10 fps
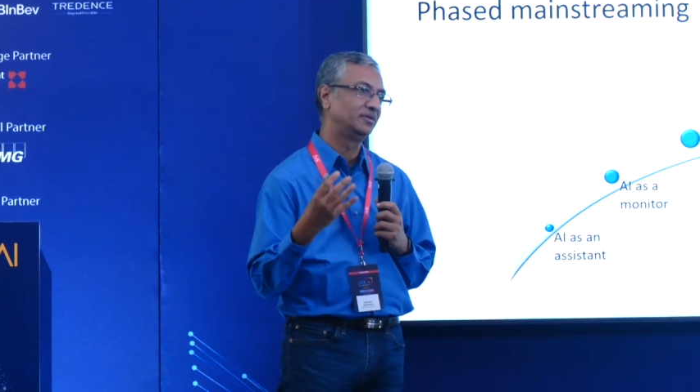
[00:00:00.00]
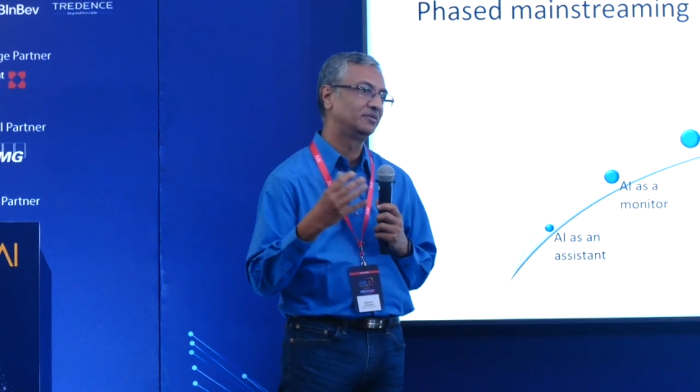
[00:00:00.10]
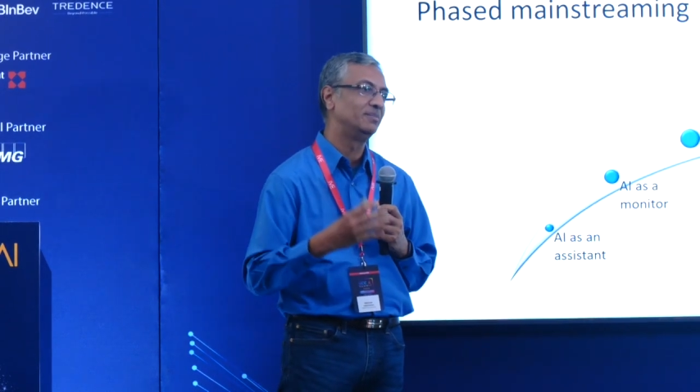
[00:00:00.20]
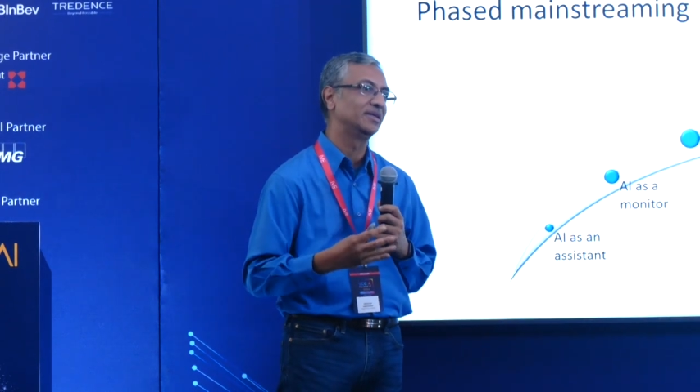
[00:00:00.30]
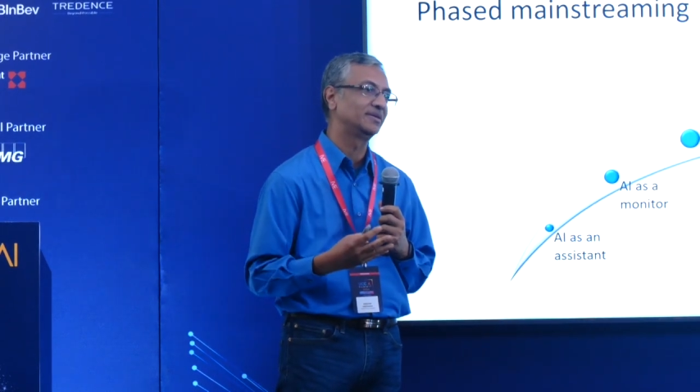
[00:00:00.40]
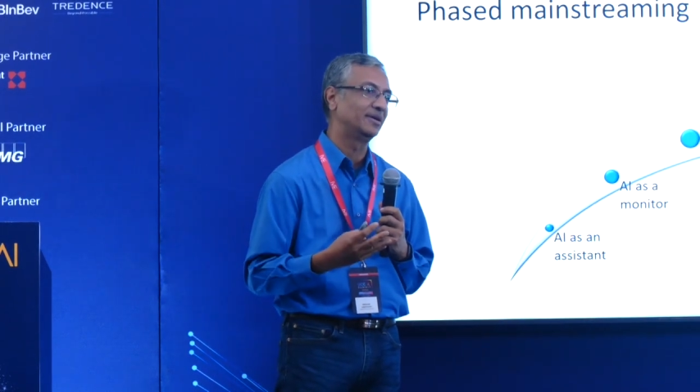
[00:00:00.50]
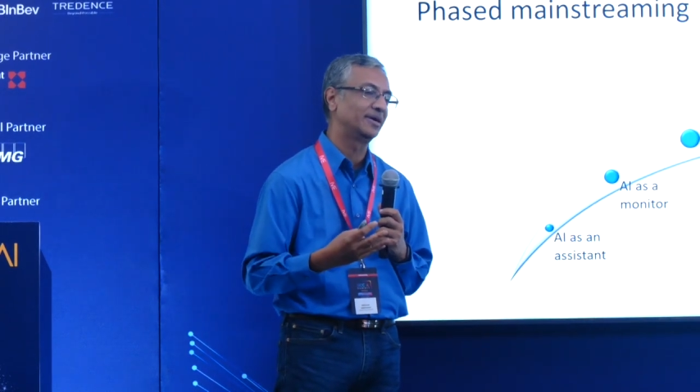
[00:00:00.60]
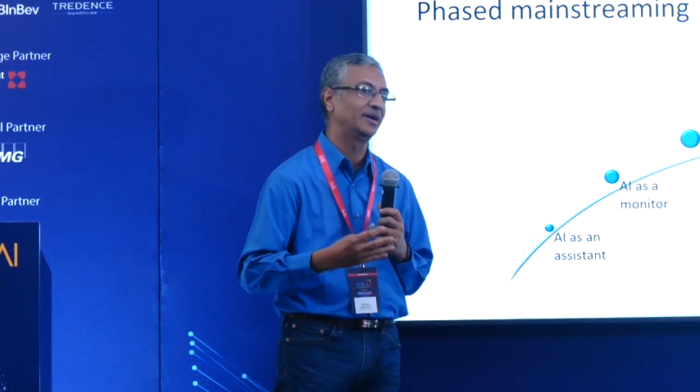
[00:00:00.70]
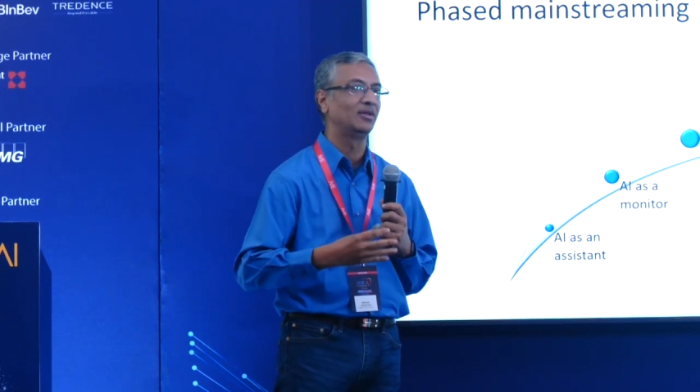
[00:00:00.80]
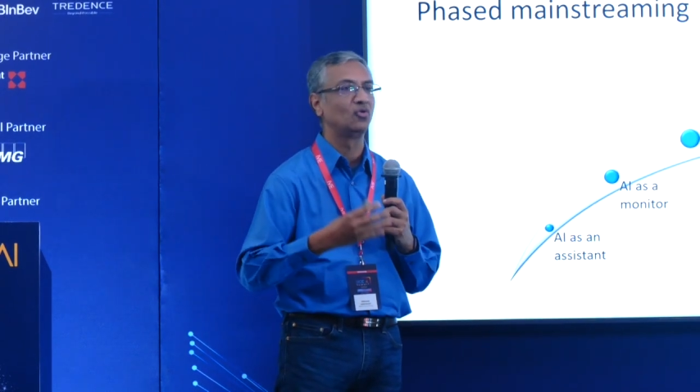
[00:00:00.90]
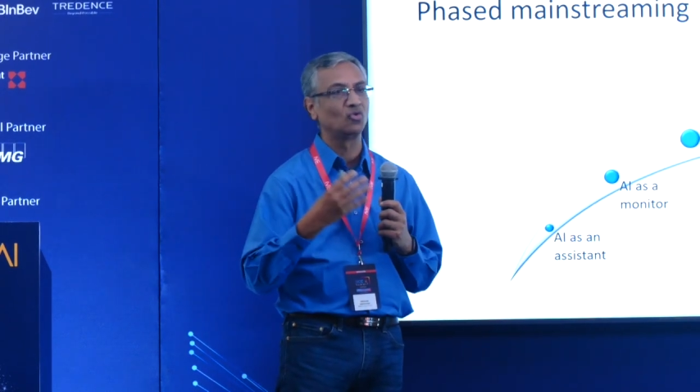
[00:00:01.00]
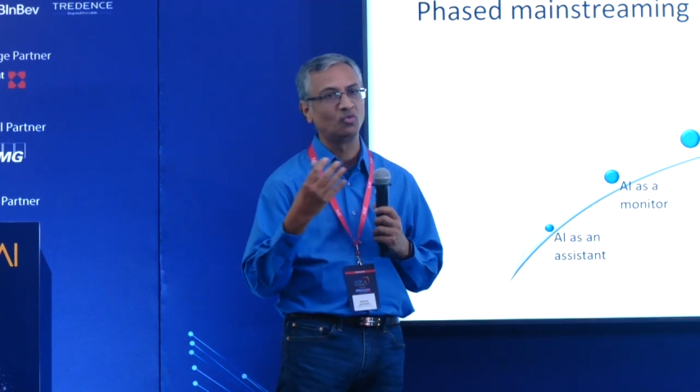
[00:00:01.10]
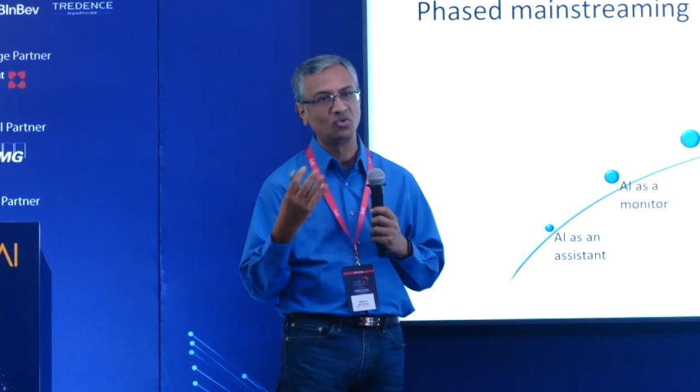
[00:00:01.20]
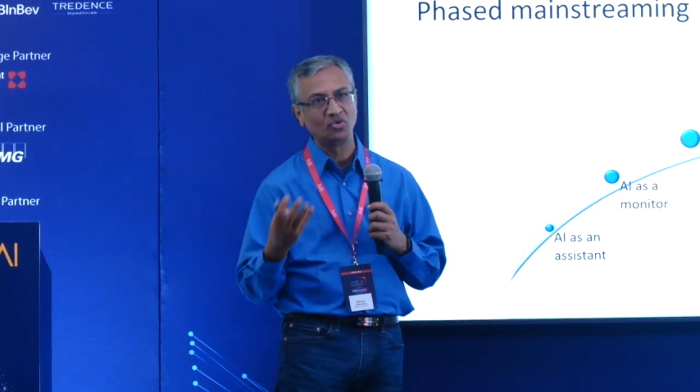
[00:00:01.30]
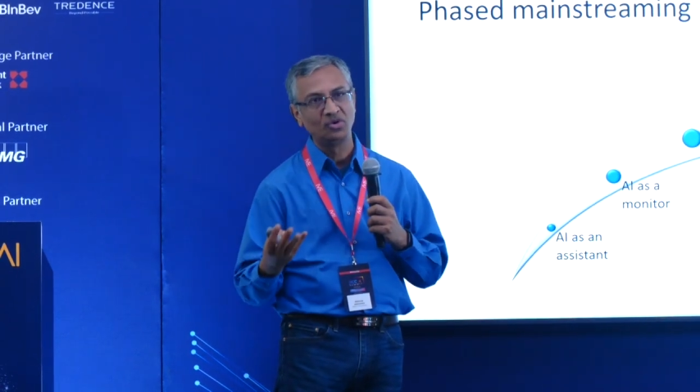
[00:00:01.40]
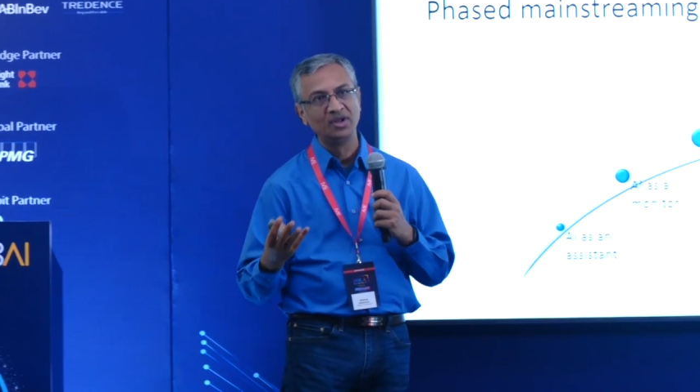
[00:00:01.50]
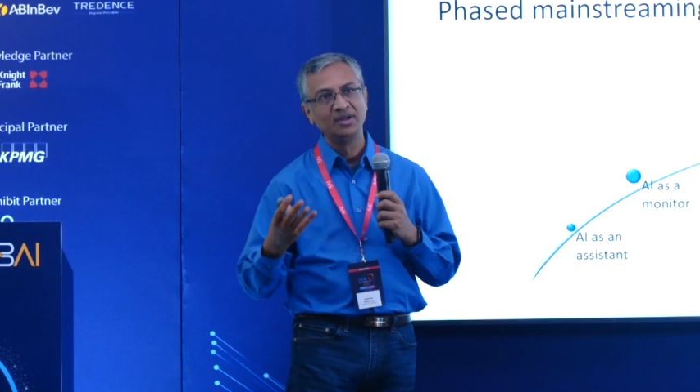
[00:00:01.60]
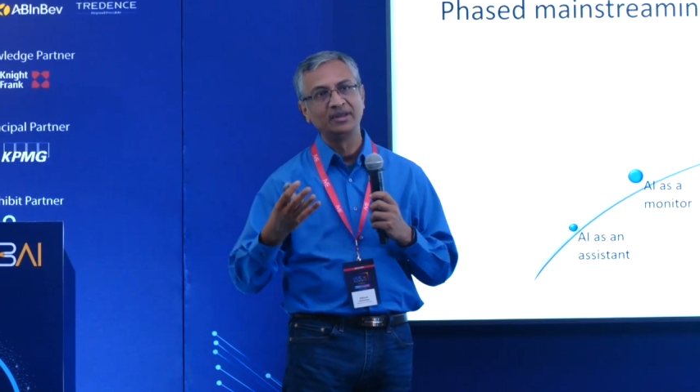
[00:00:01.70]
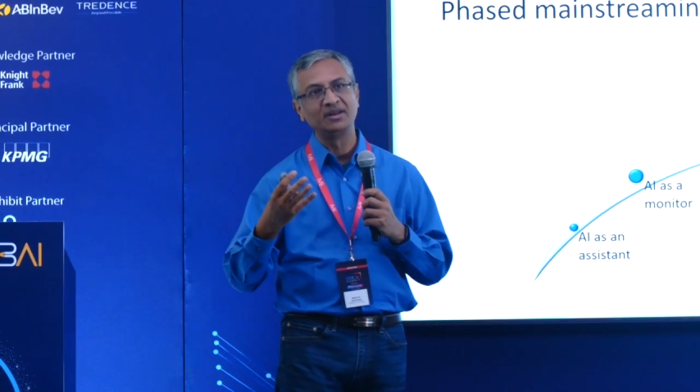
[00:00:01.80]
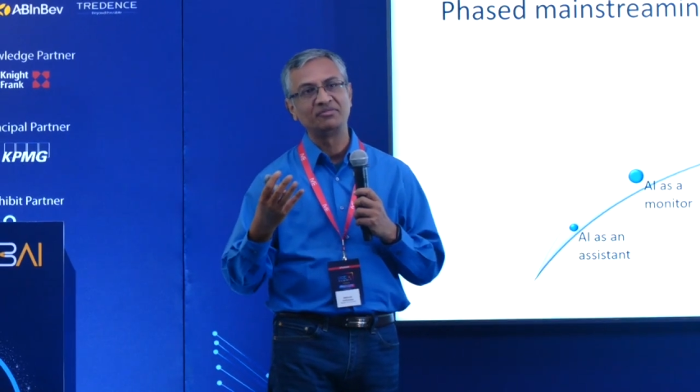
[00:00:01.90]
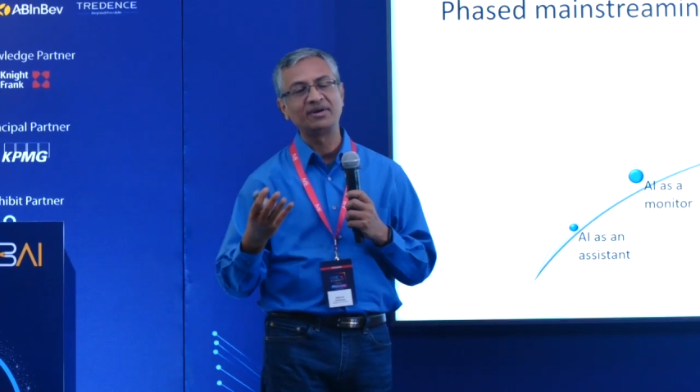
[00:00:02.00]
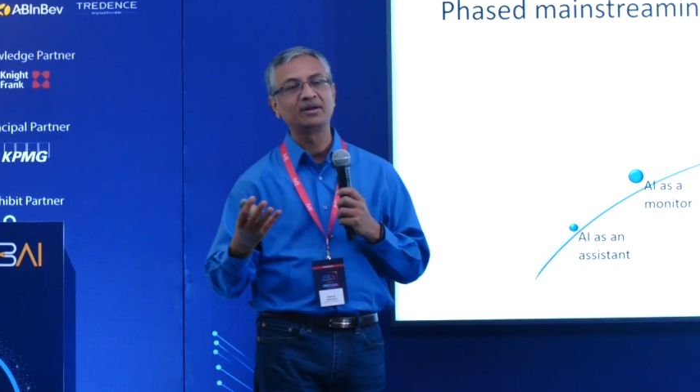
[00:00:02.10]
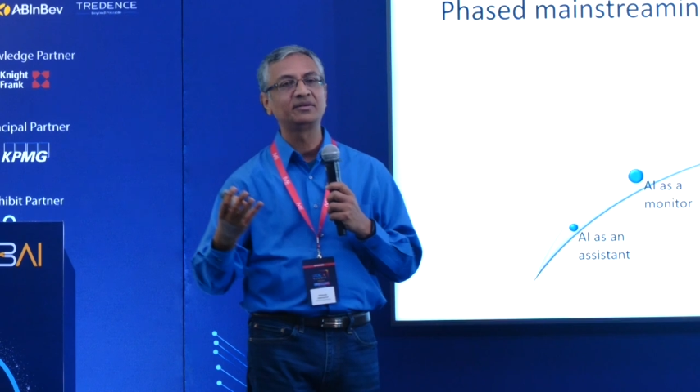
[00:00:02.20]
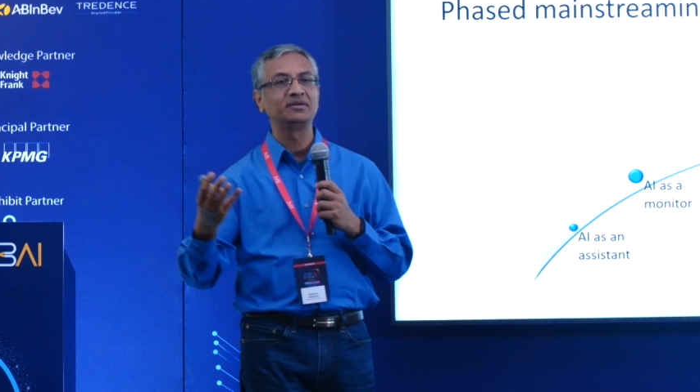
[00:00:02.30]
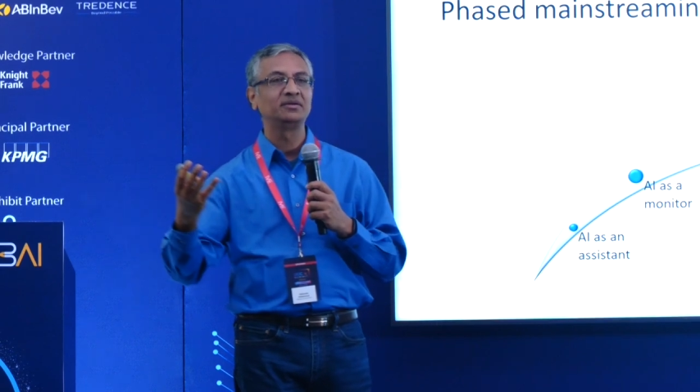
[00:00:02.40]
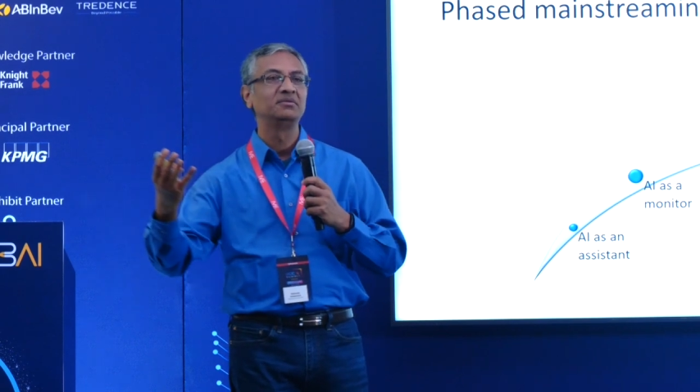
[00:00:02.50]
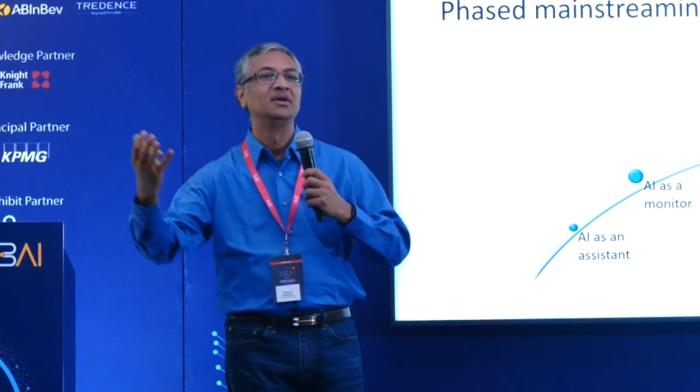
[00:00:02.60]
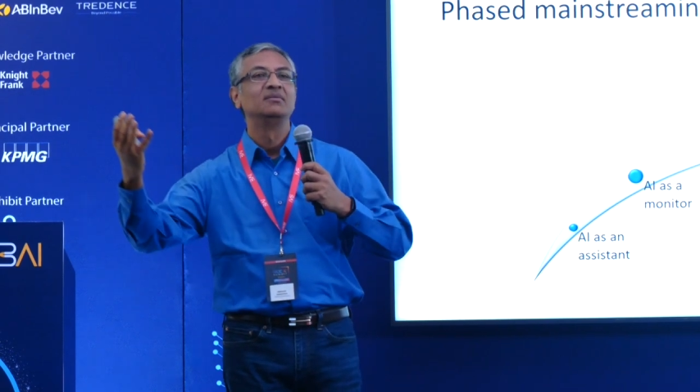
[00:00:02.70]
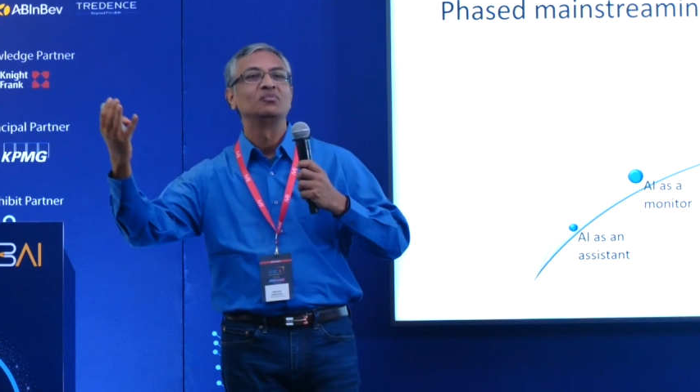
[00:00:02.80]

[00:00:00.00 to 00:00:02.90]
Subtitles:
best at. Right? A robo in a factory